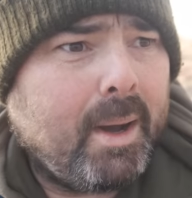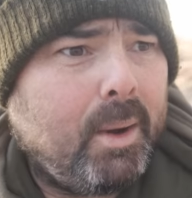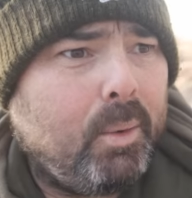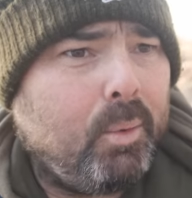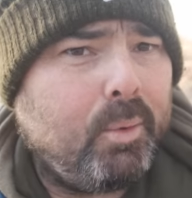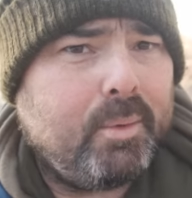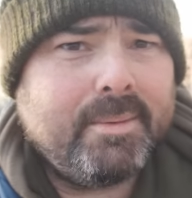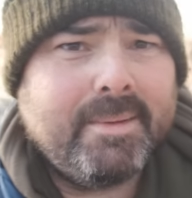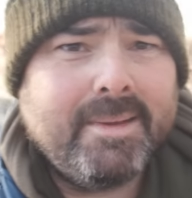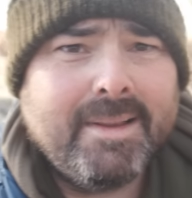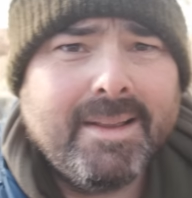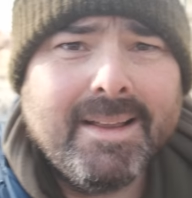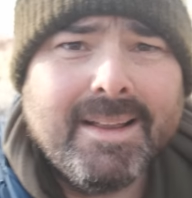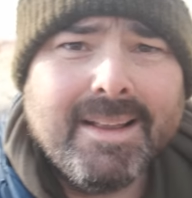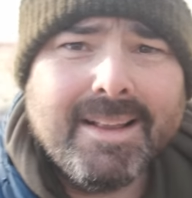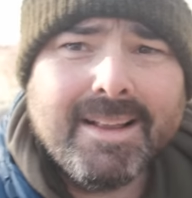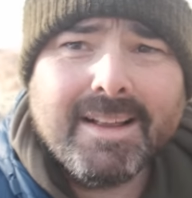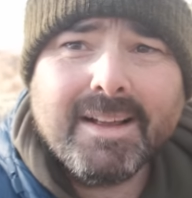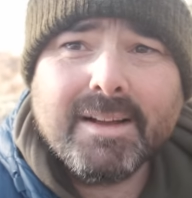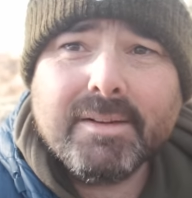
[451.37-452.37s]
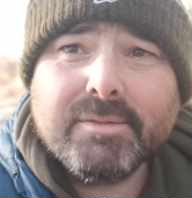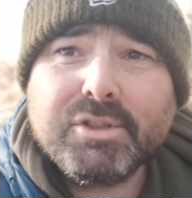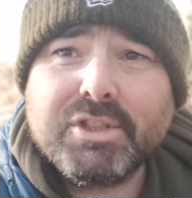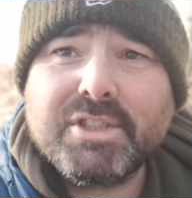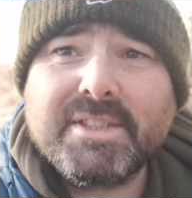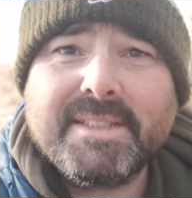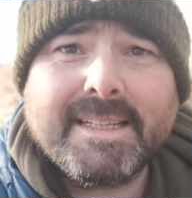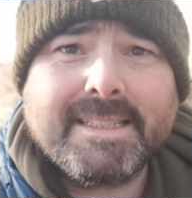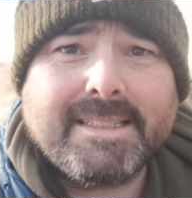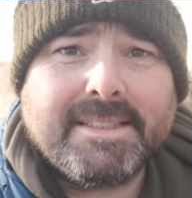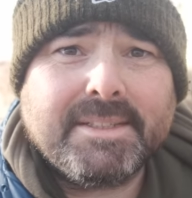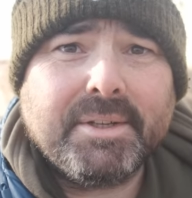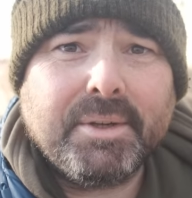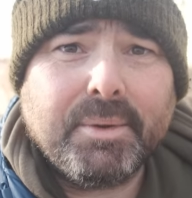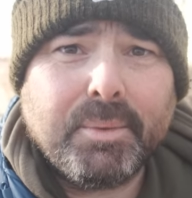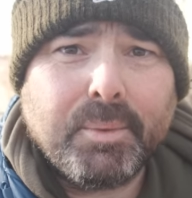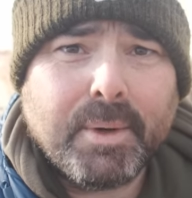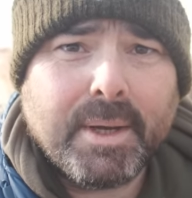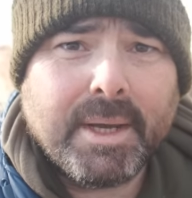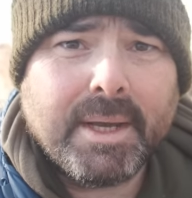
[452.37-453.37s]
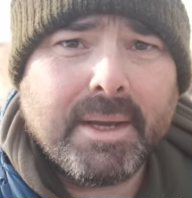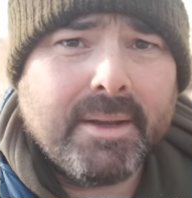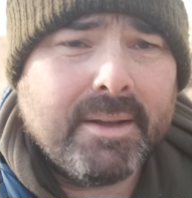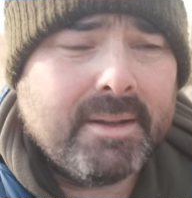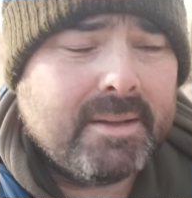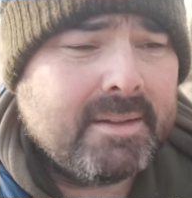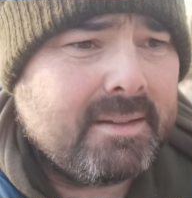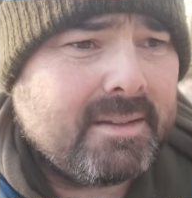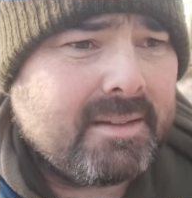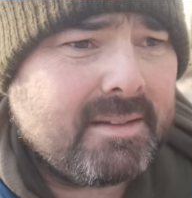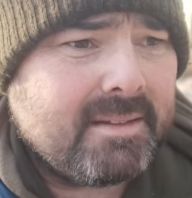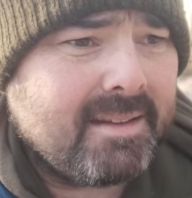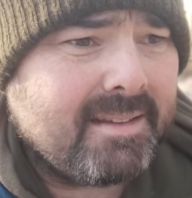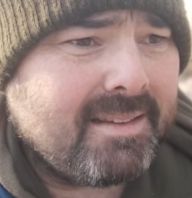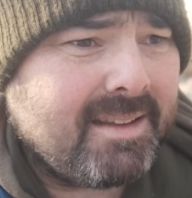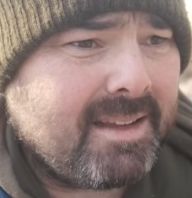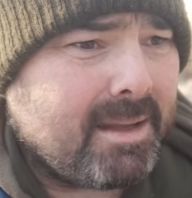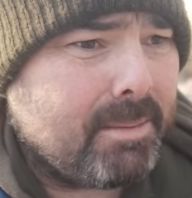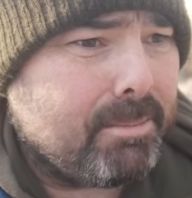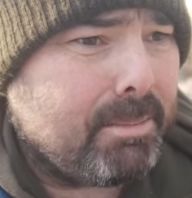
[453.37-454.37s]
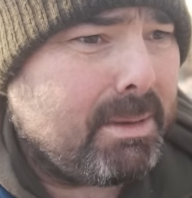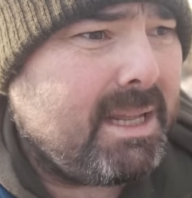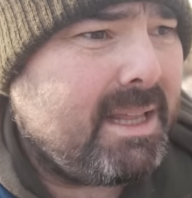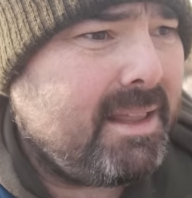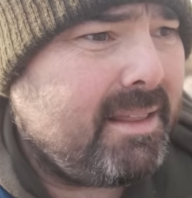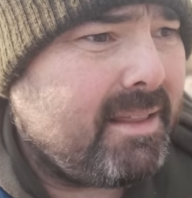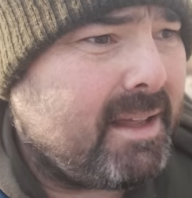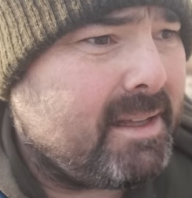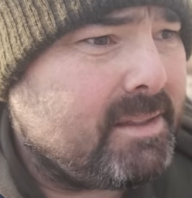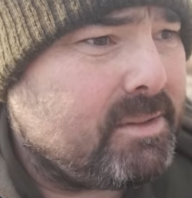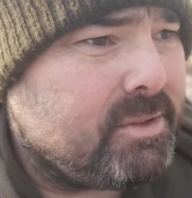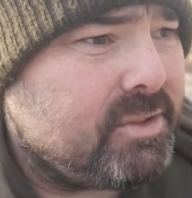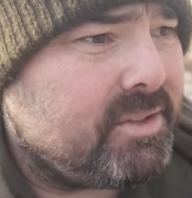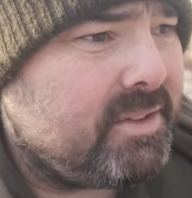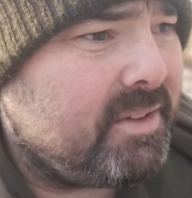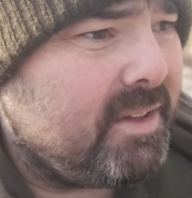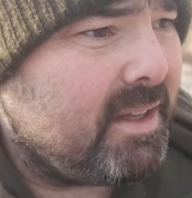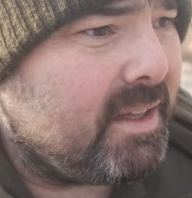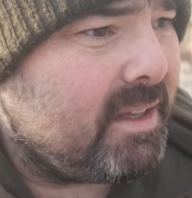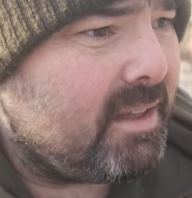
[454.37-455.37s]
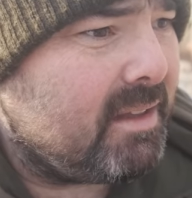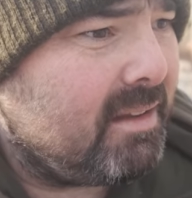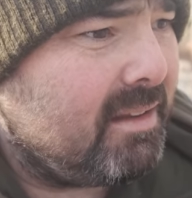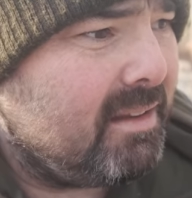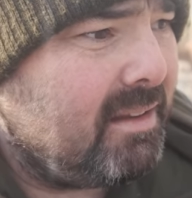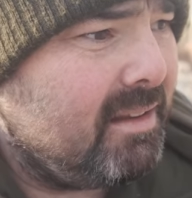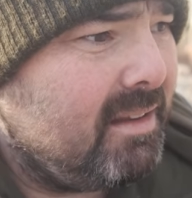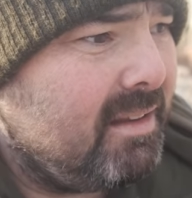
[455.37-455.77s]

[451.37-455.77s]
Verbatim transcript: wow. Just had to, uh, to take a minute there and just take,